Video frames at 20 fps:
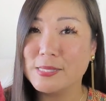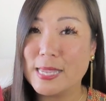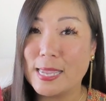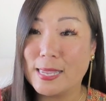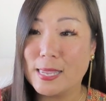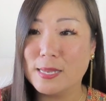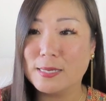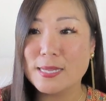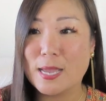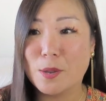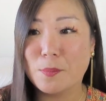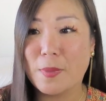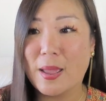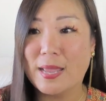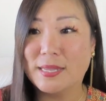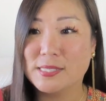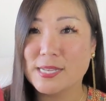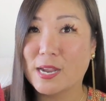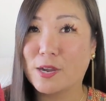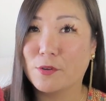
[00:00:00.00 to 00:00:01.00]
taking down
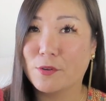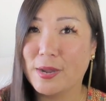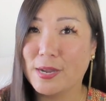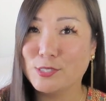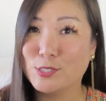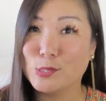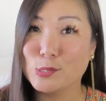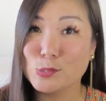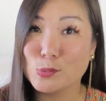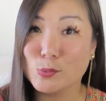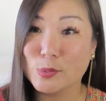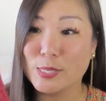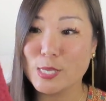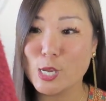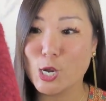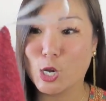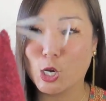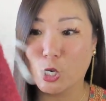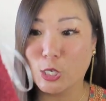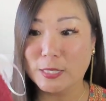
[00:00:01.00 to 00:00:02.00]
my decorations
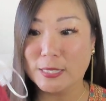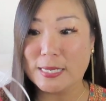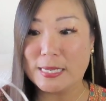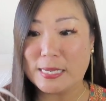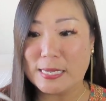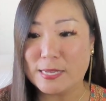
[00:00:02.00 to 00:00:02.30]
really early,